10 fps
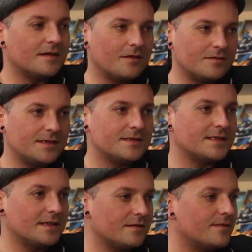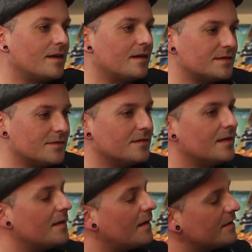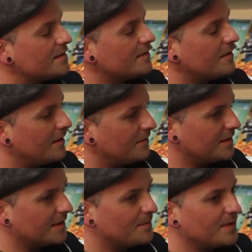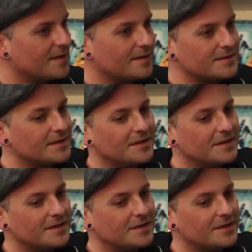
only the sales for our store and our store only, because